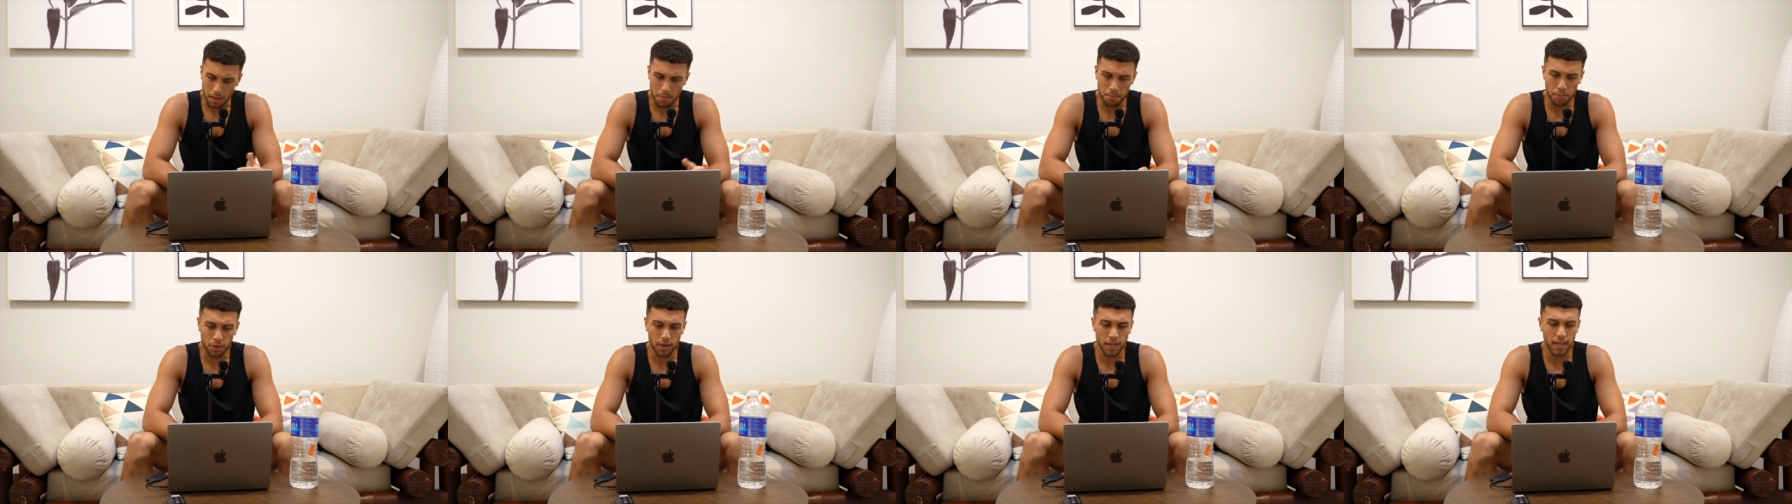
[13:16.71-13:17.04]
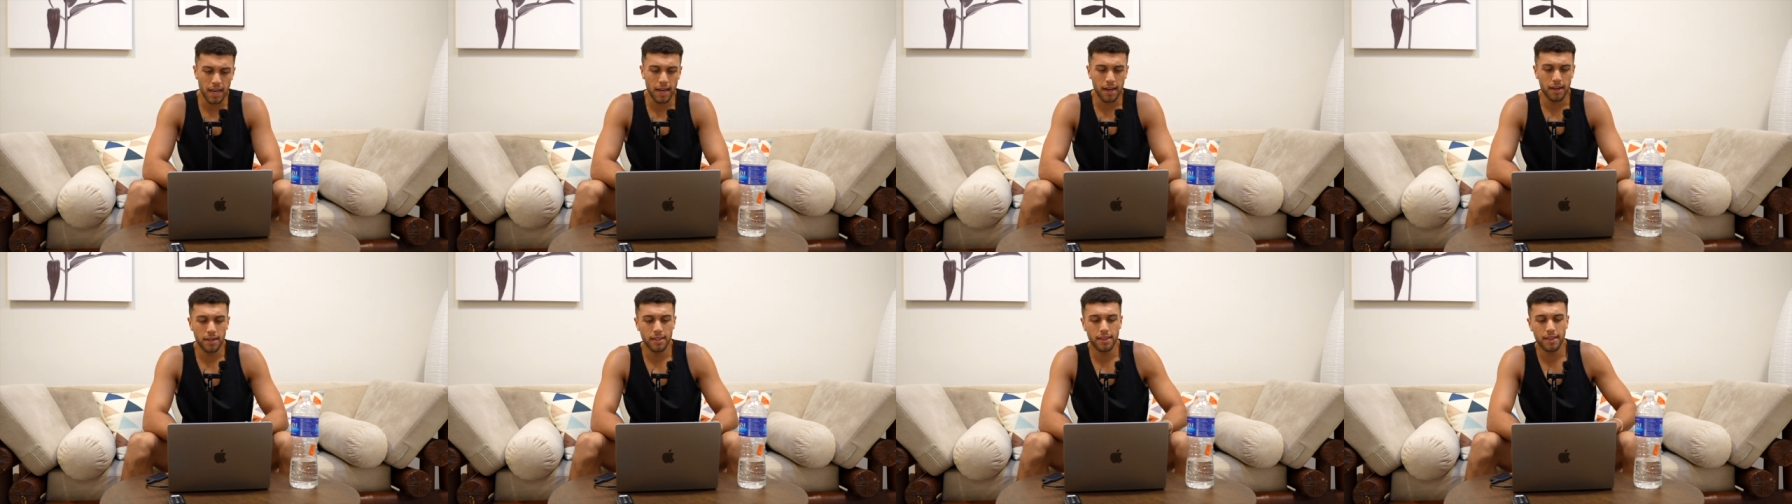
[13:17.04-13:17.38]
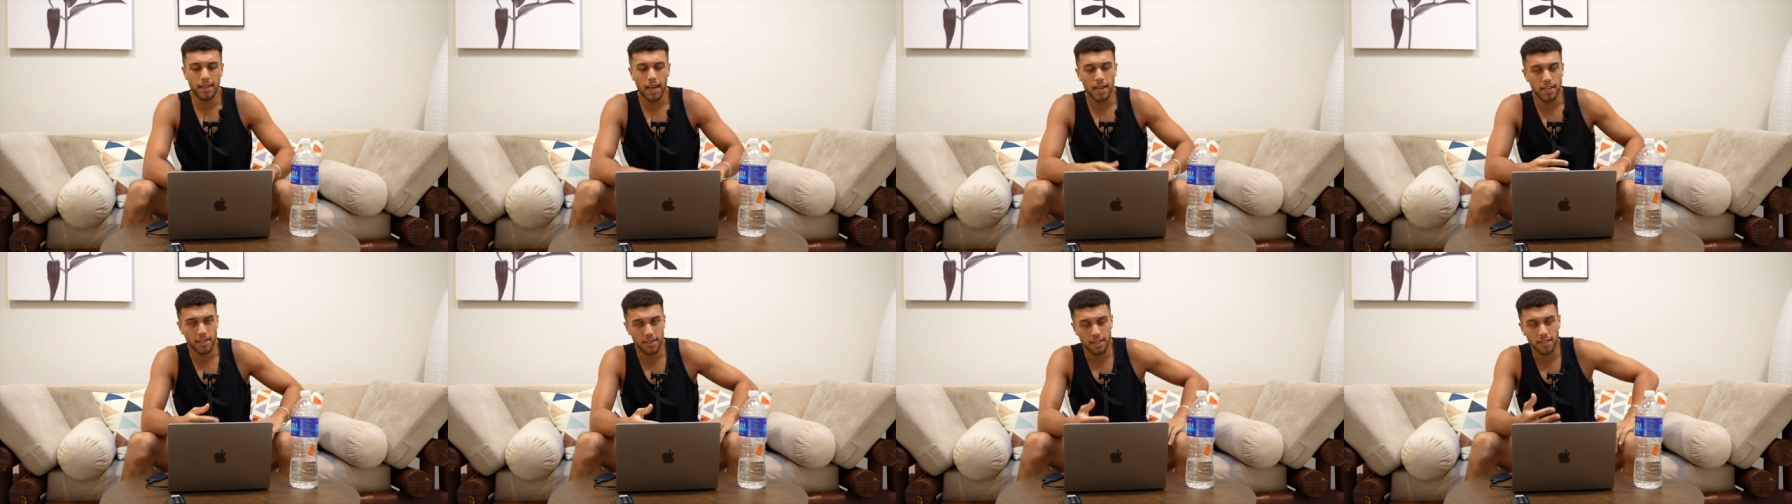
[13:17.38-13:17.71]
But yeah,
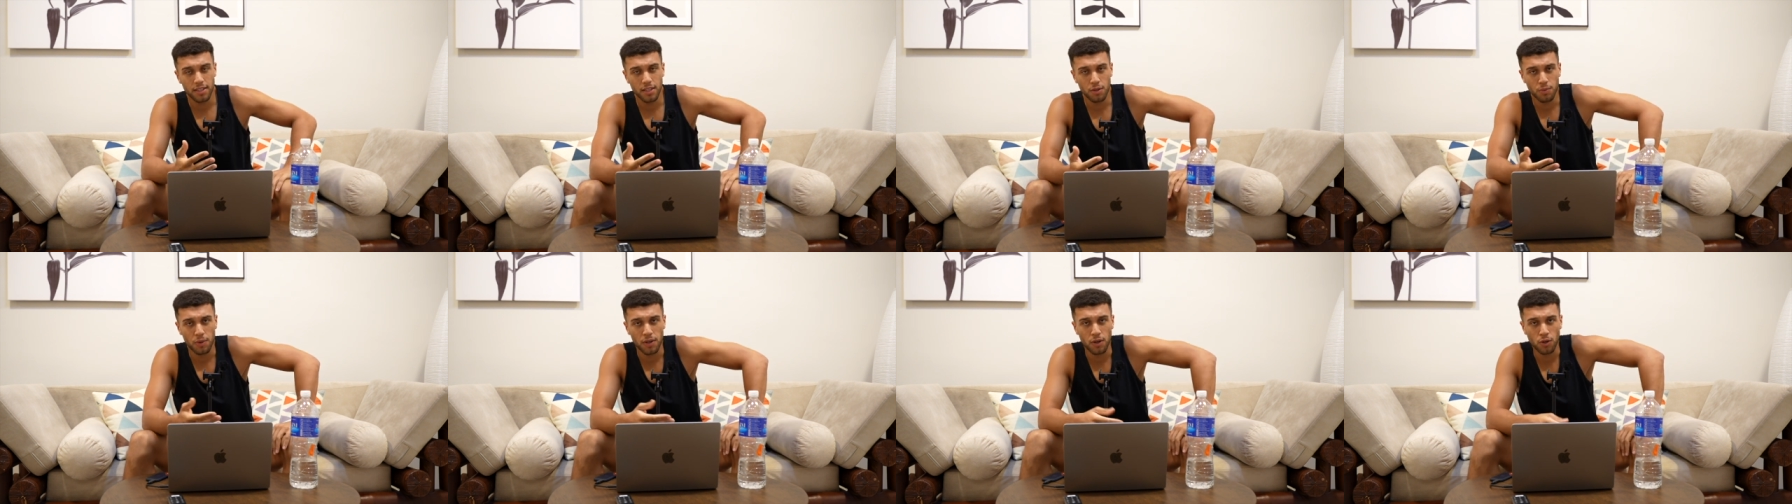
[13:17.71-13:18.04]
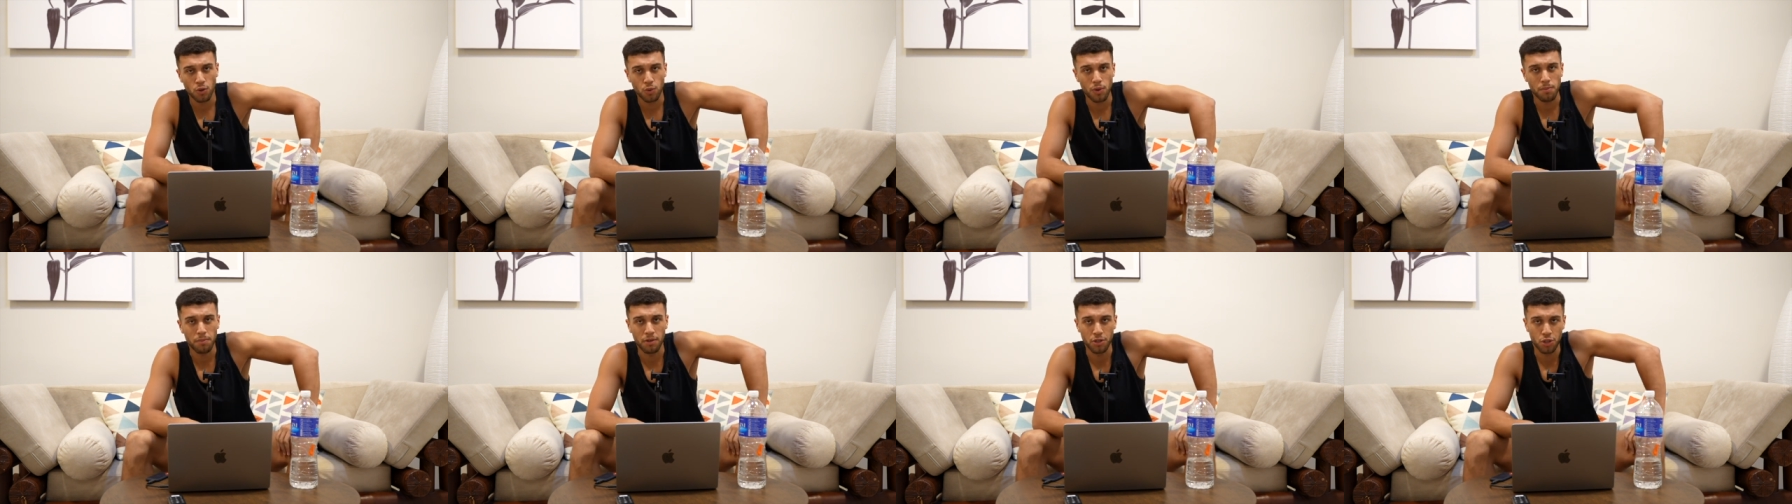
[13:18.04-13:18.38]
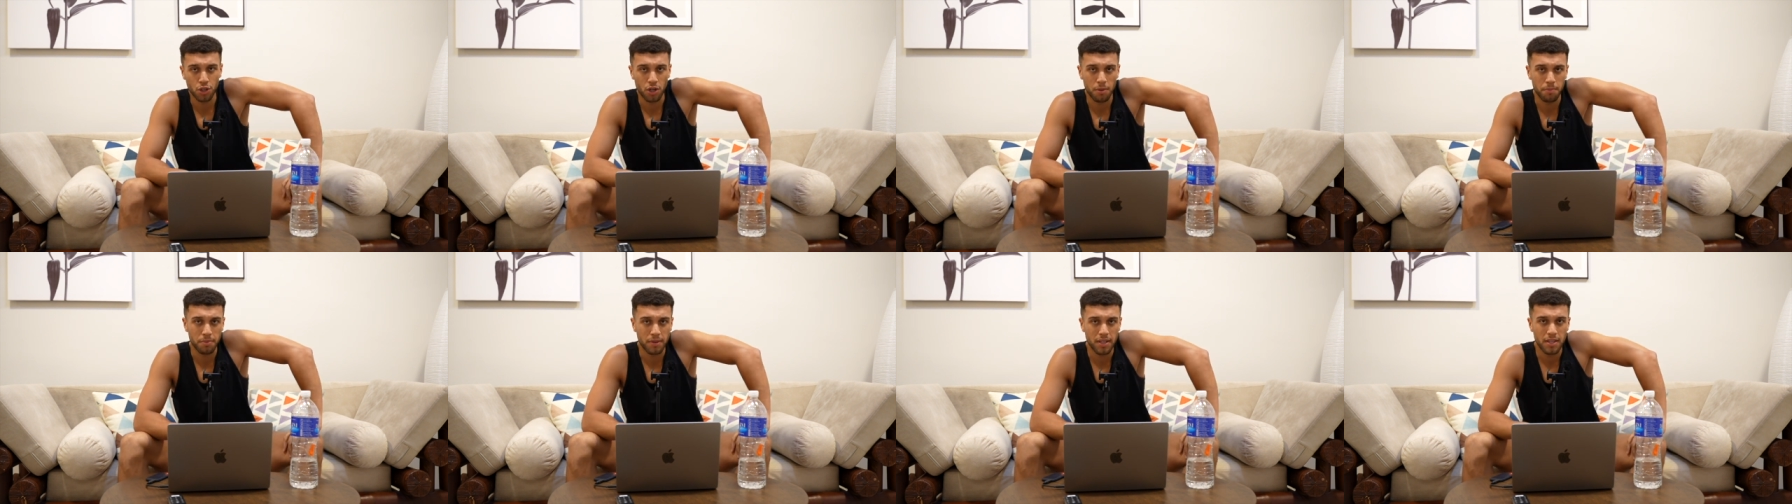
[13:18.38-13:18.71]
that, this is when I'd quit my
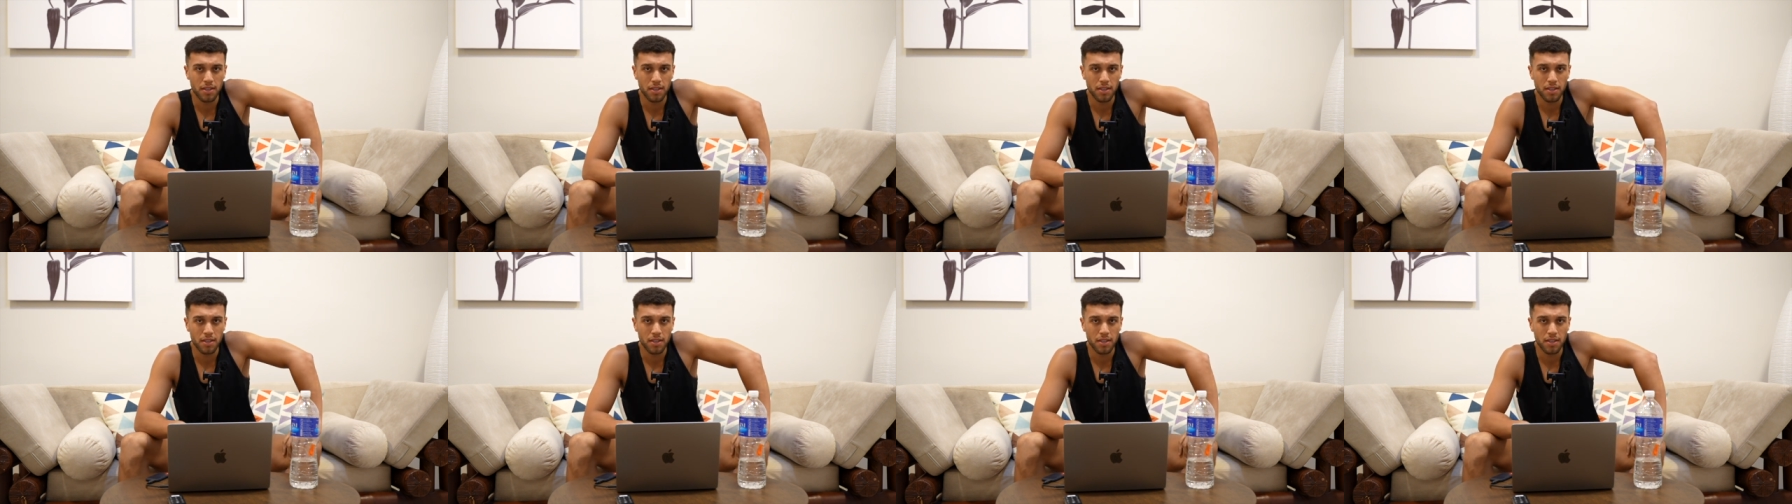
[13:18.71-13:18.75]
job.